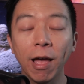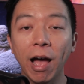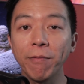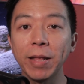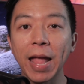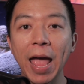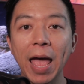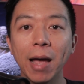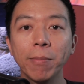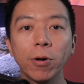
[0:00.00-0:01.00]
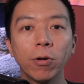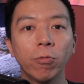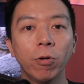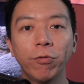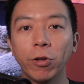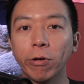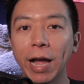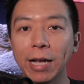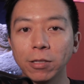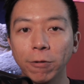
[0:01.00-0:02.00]
I've been hammered with their
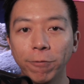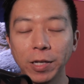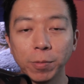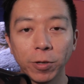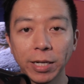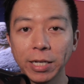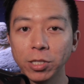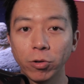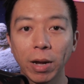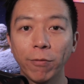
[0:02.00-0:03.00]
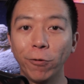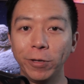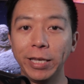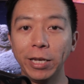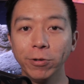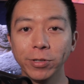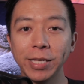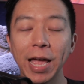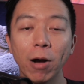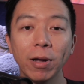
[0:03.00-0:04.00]
ads on Facebook and Instagram for years
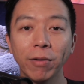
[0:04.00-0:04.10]
now,